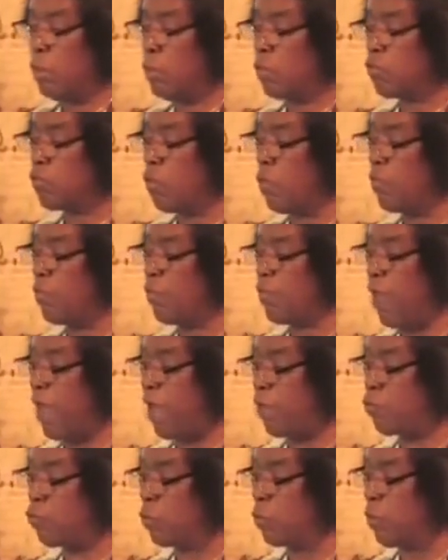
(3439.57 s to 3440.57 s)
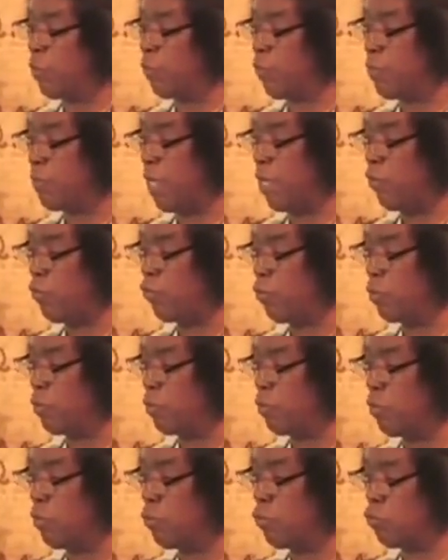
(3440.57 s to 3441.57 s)
some factual
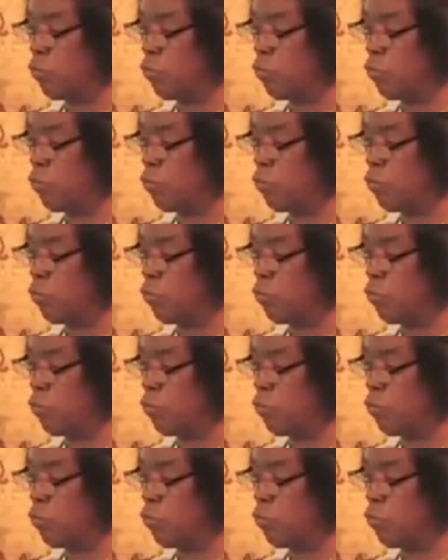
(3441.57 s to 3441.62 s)
information